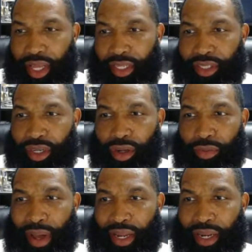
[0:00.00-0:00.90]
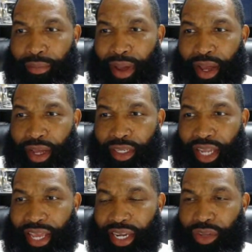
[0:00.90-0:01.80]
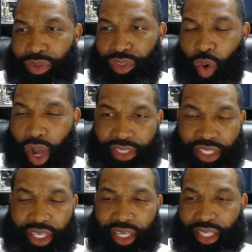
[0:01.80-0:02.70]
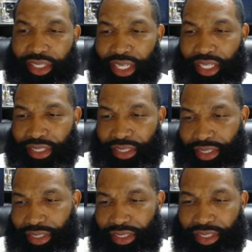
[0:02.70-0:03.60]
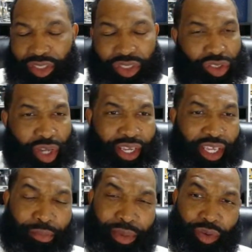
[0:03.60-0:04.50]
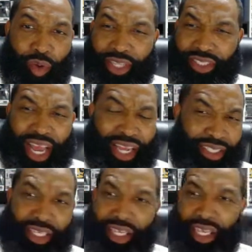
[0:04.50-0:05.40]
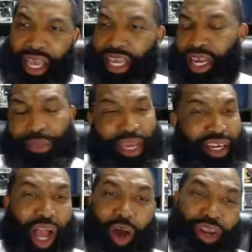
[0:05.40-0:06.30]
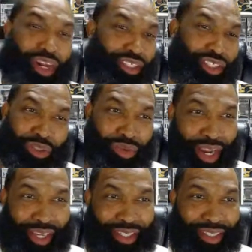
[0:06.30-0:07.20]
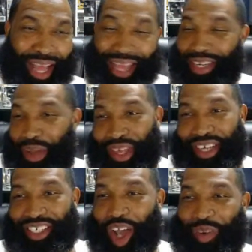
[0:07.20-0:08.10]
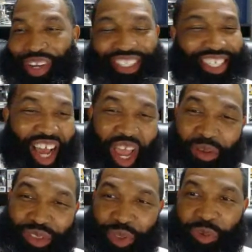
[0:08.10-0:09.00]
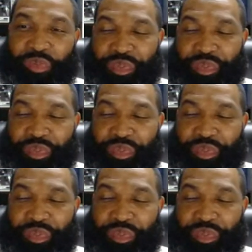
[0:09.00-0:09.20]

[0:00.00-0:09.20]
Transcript: You know, my lady was watching it and then tried to get me to watch it. I end up getting caught in it too, right? I end up getting caught into the hype too.